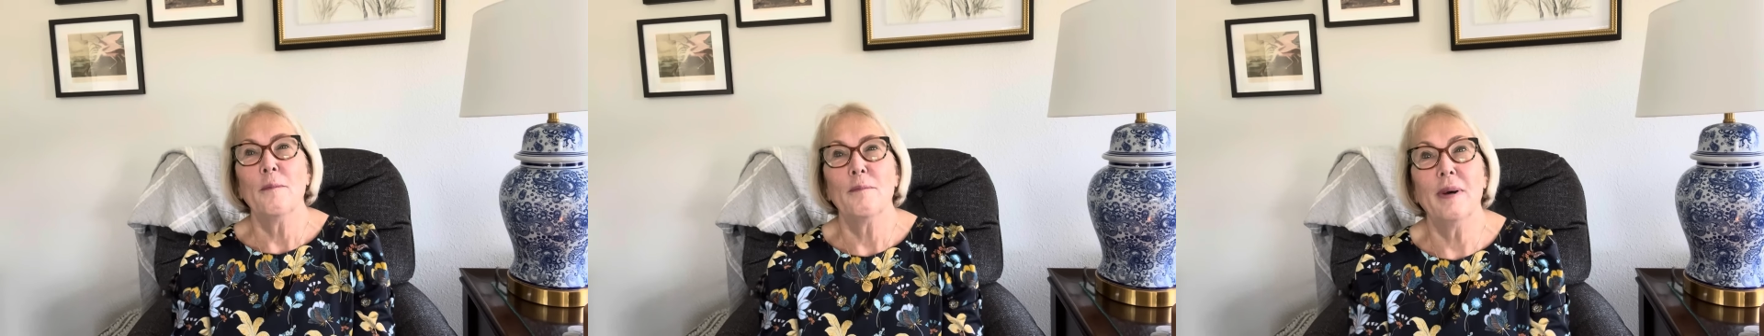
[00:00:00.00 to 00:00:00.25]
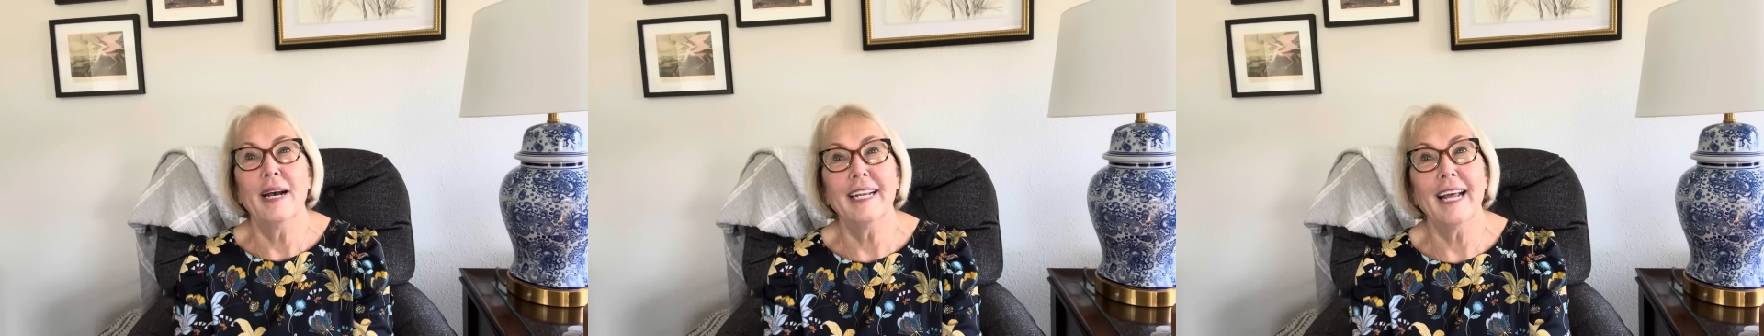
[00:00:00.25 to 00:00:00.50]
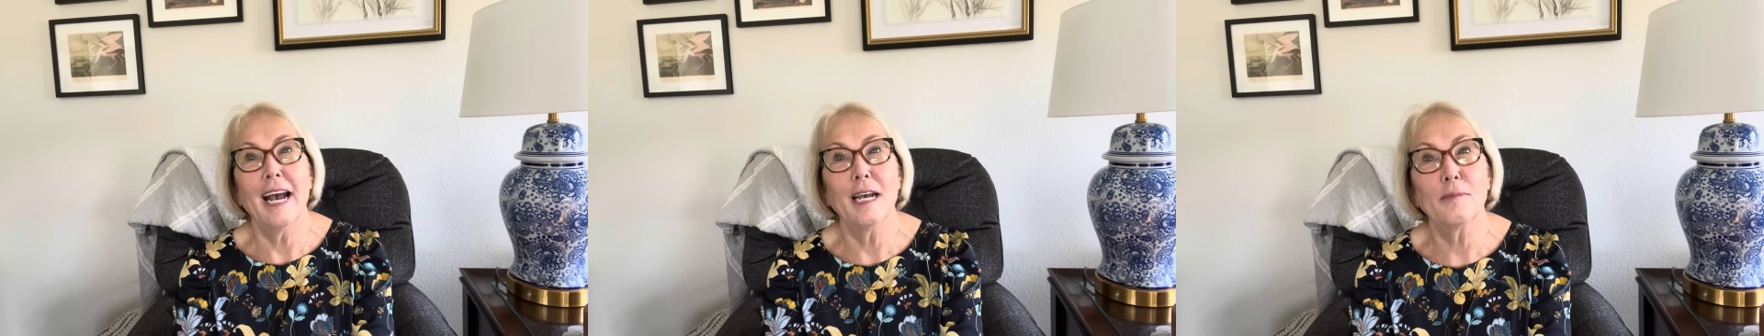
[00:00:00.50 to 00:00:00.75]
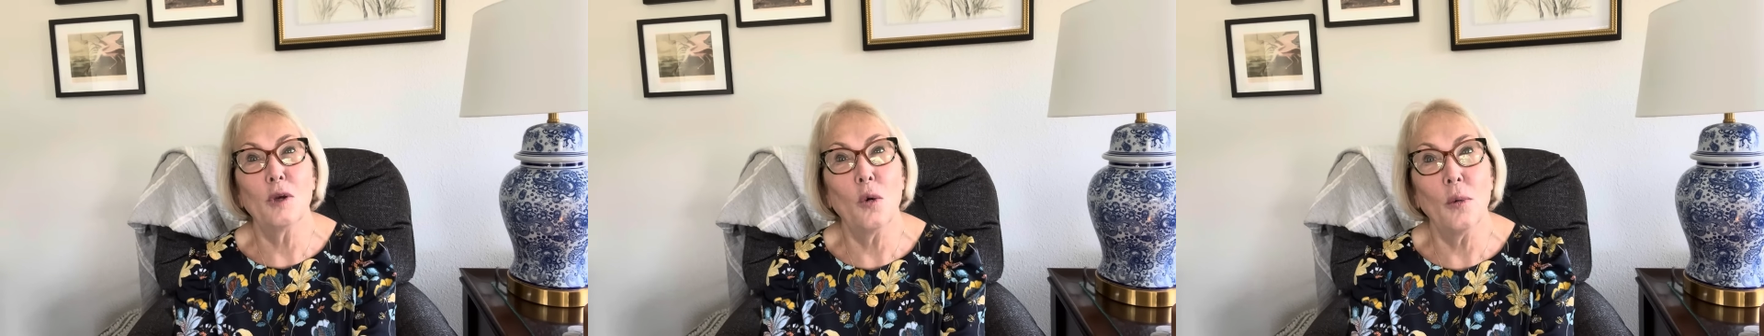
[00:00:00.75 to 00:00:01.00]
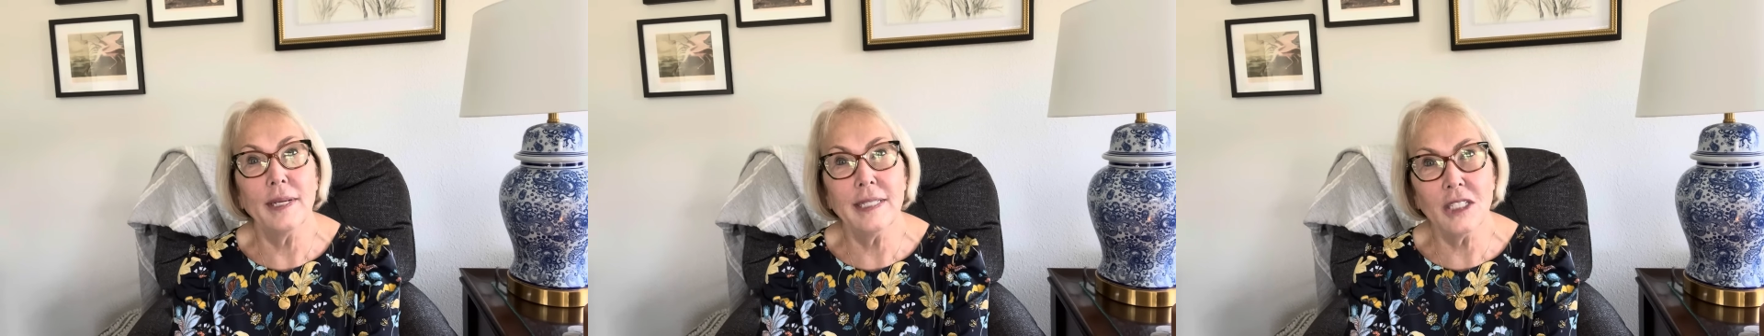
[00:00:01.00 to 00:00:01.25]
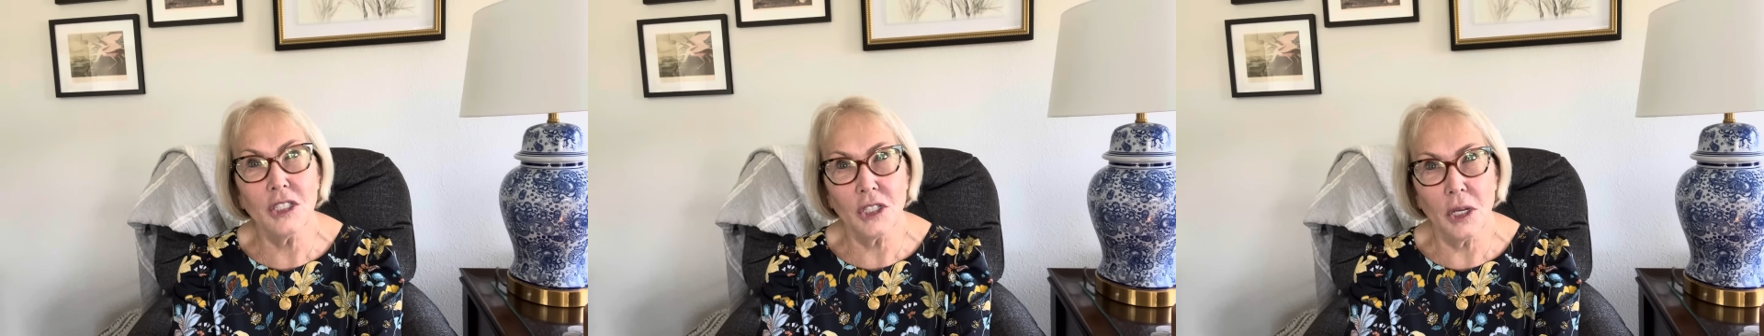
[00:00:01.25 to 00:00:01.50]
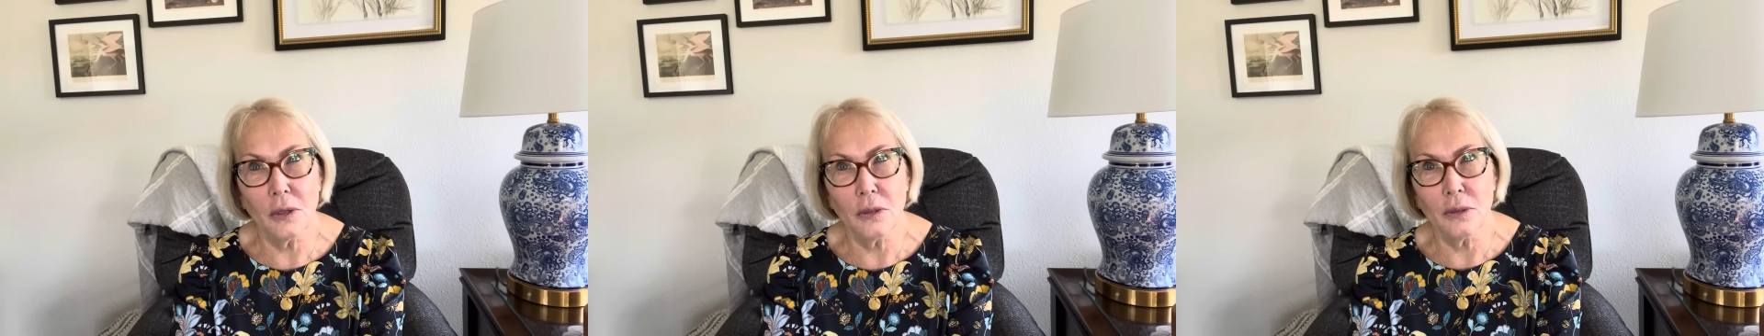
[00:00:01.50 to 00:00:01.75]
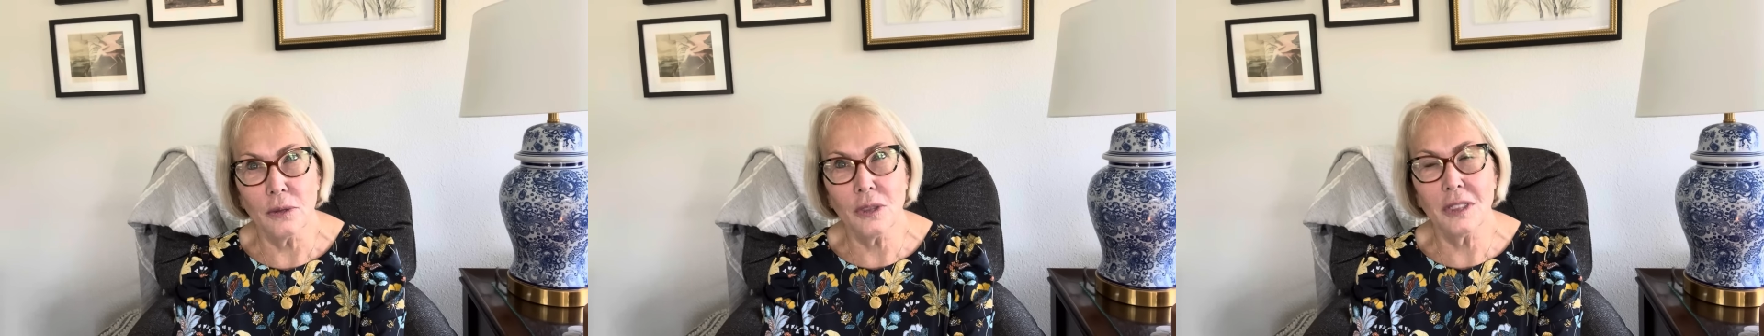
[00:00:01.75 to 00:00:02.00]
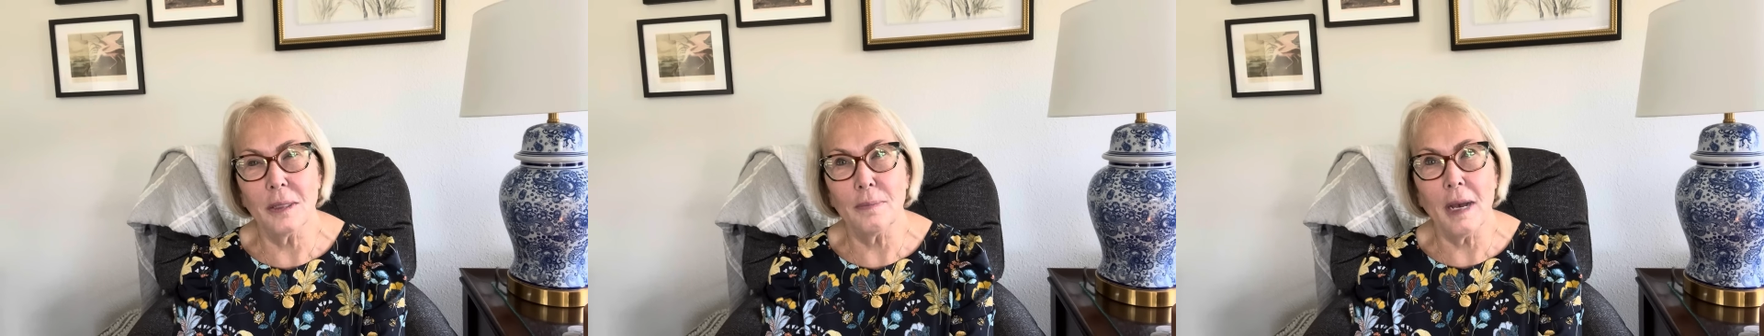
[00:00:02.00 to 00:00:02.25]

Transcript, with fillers: but I'm going to show you some